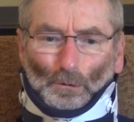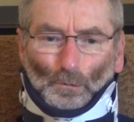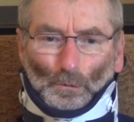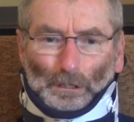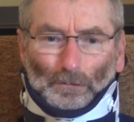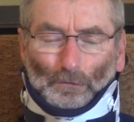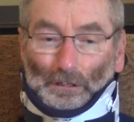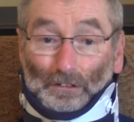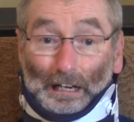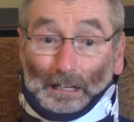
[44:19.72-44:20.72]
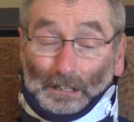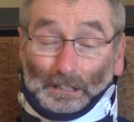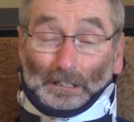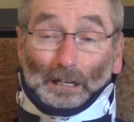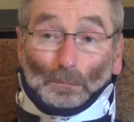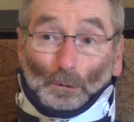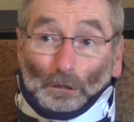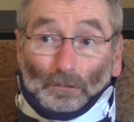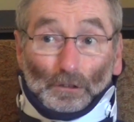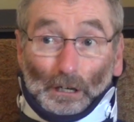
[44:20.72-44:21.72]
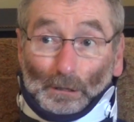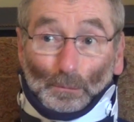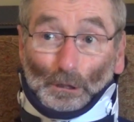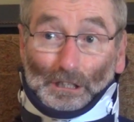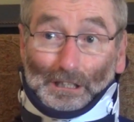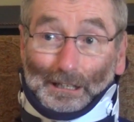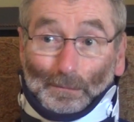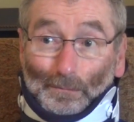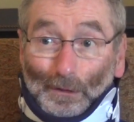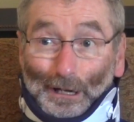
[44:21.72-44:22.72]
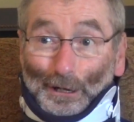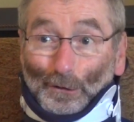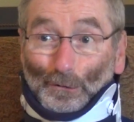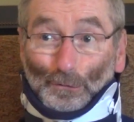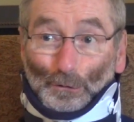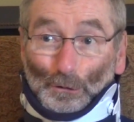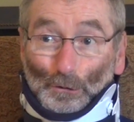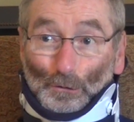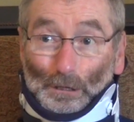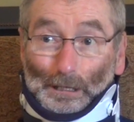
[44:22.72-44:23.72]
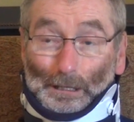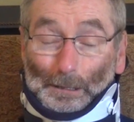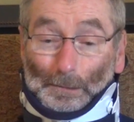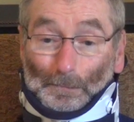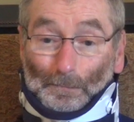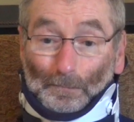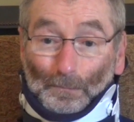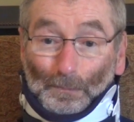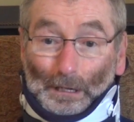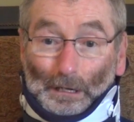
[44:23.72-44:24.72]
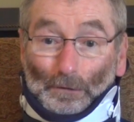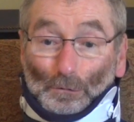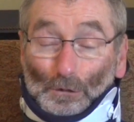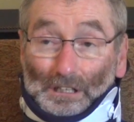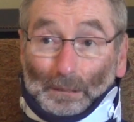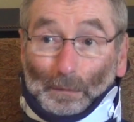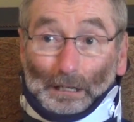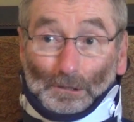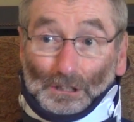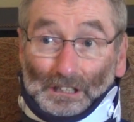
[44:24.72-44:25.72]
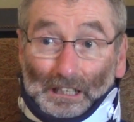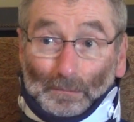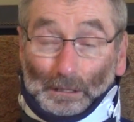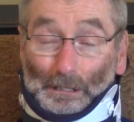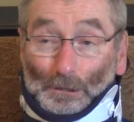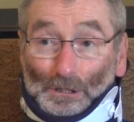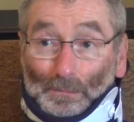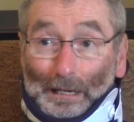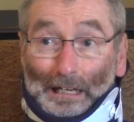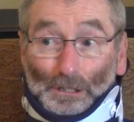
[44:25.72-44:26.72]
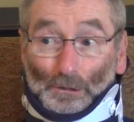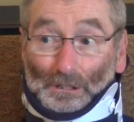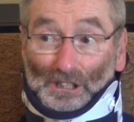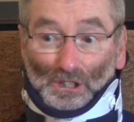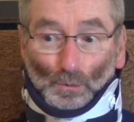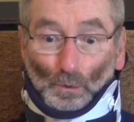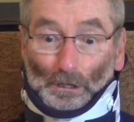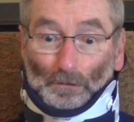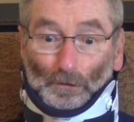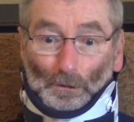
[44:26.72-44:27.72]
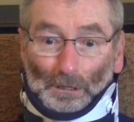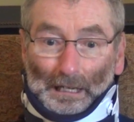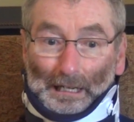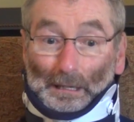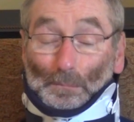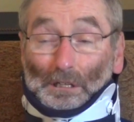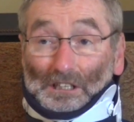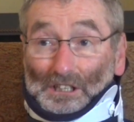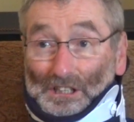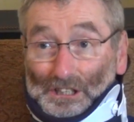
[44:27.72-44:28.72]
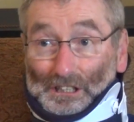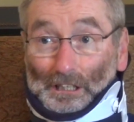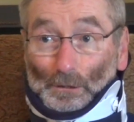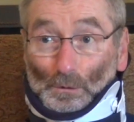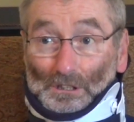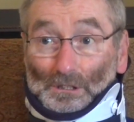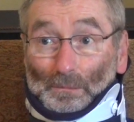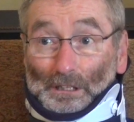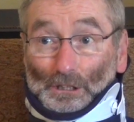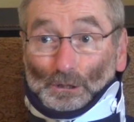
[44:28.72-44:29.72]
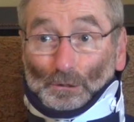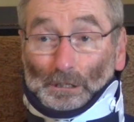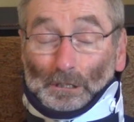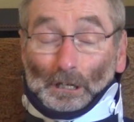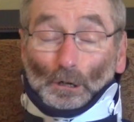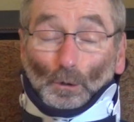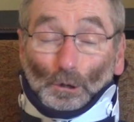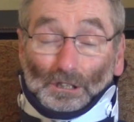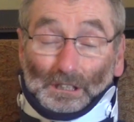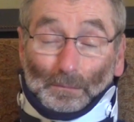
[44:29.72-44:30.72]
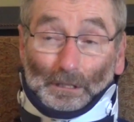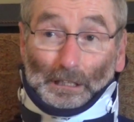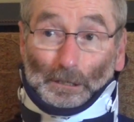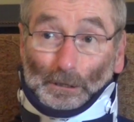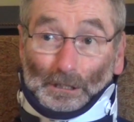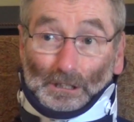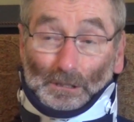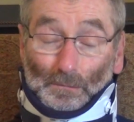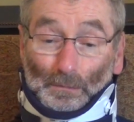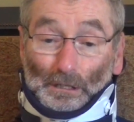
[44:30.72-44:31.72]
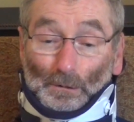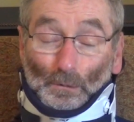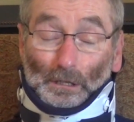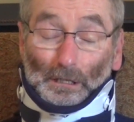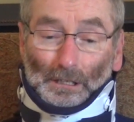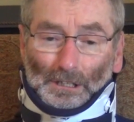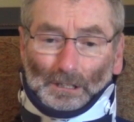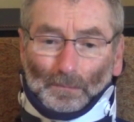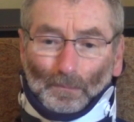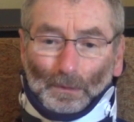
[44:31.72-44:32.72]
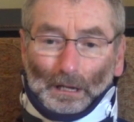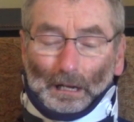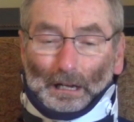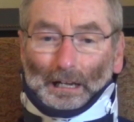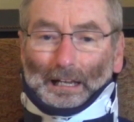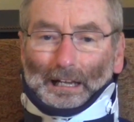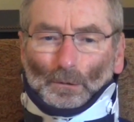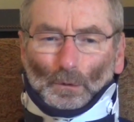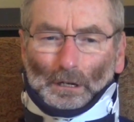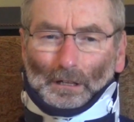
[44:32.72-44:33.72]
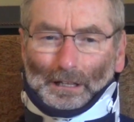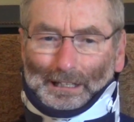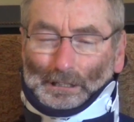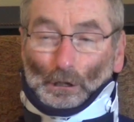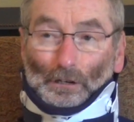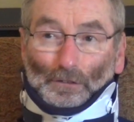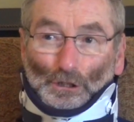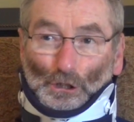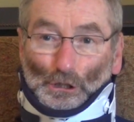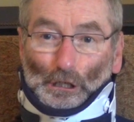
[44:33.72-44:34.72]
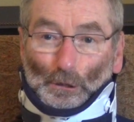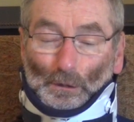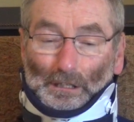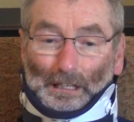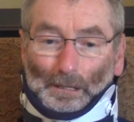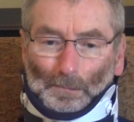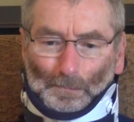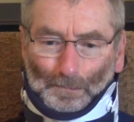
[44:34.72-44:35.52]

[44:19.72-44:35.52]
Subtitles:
we've had a number of young priests come through St. Michael since I've been here as pastor. This is a wonderful place to start one's ministry, or seminarians being with us. And one of the things I often share with them